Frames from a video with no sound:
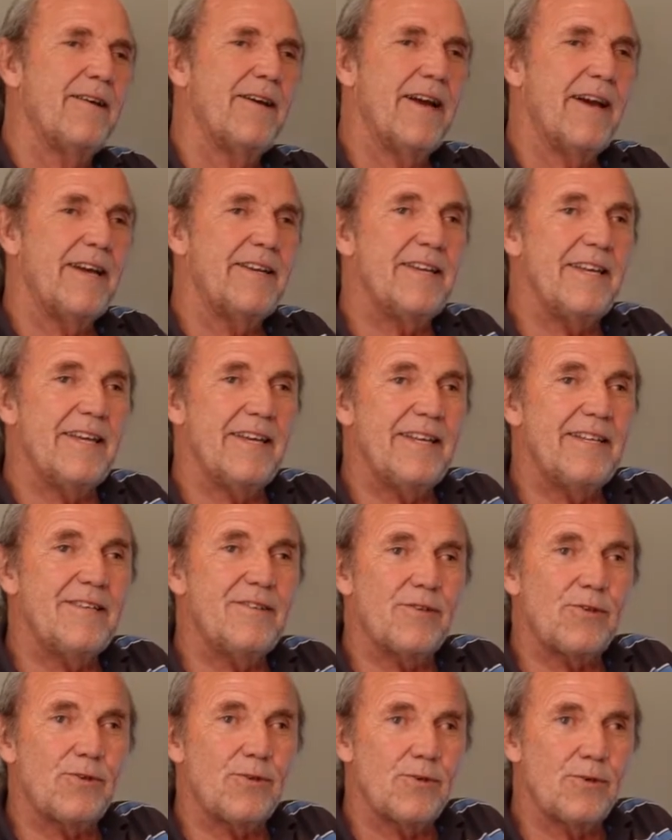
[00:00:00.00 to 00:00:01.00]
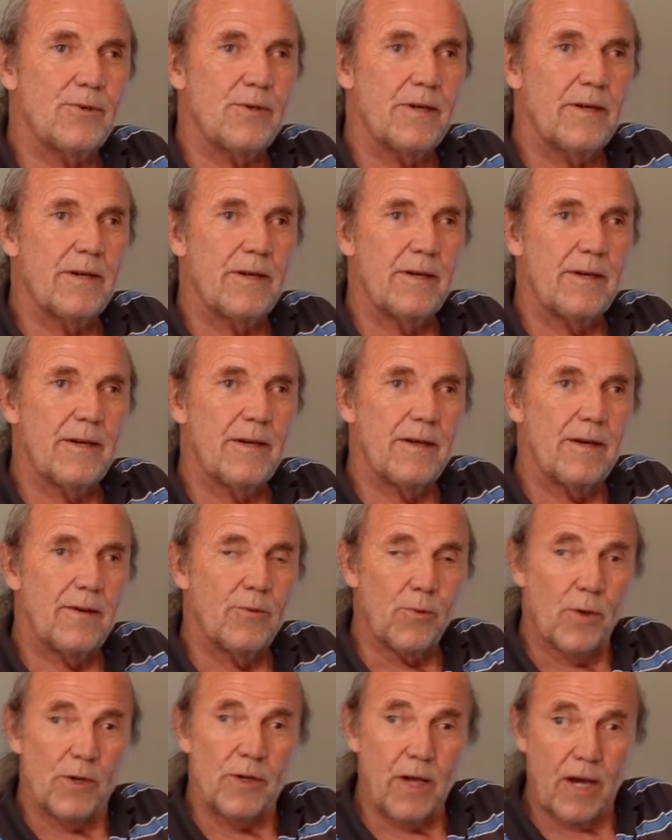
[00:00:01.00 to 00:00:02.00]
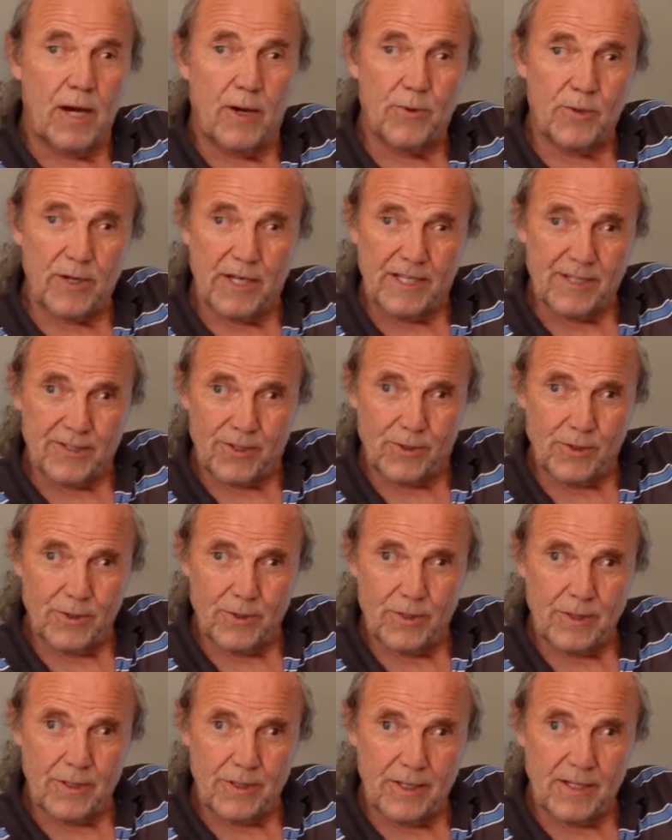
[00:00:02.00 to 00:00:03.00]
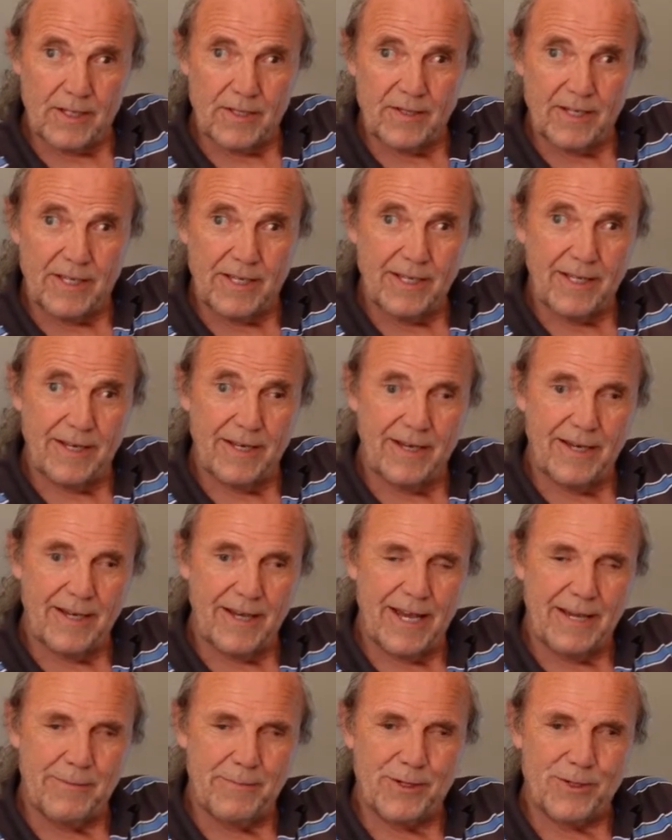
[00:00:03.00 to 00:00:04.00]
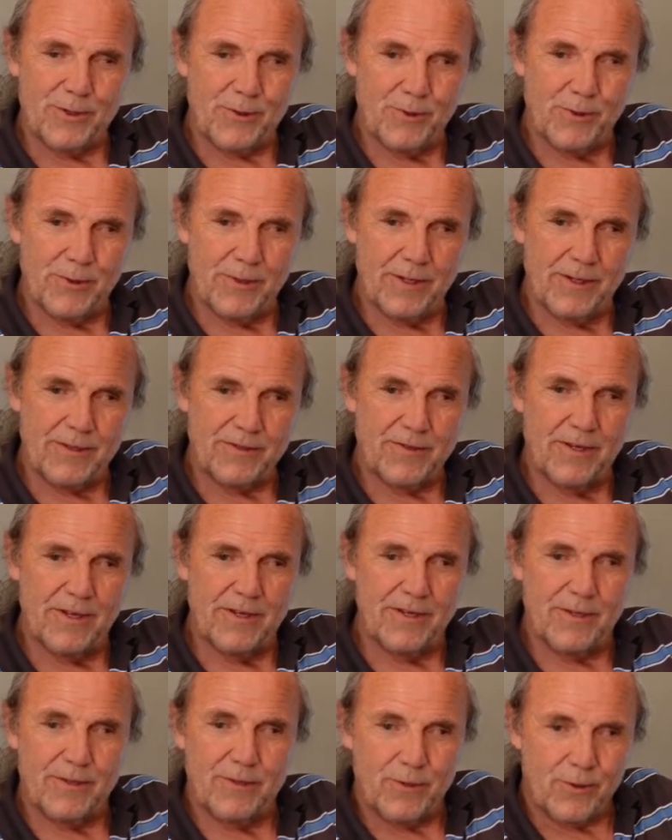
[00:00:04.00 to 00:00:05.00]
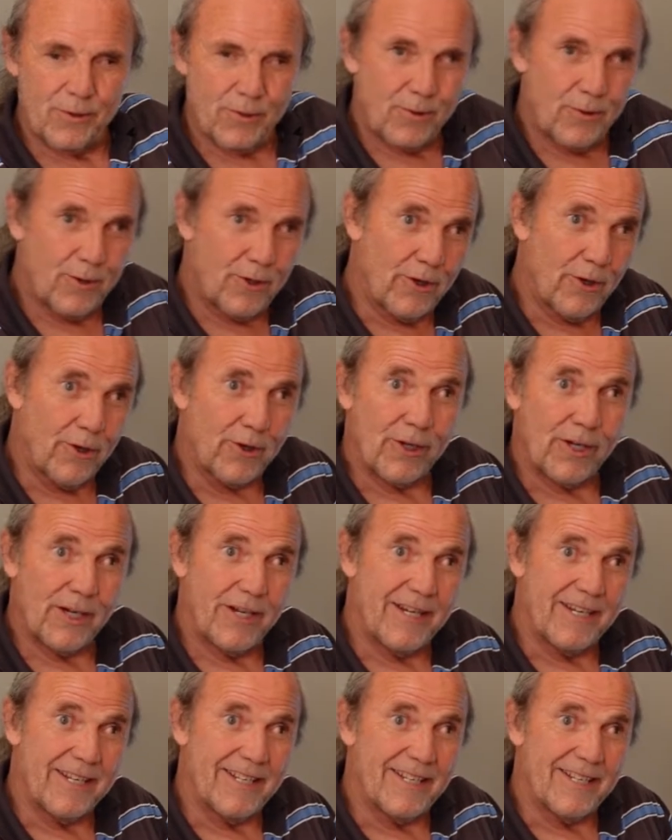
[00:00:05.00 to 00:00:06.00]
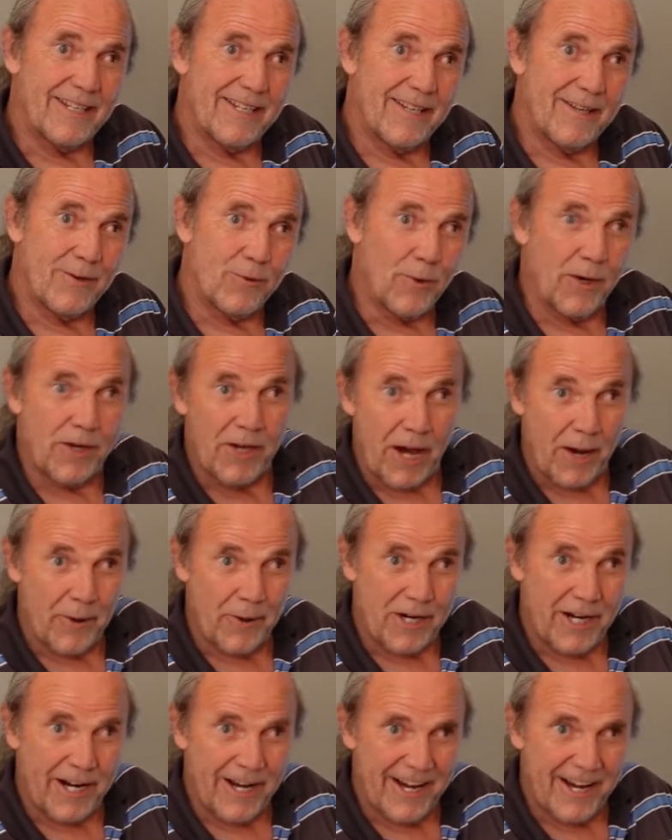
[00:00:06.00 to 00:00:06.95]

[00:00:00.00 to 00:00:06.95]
an interview, 1 hour interview, is he able to log in 1 hour.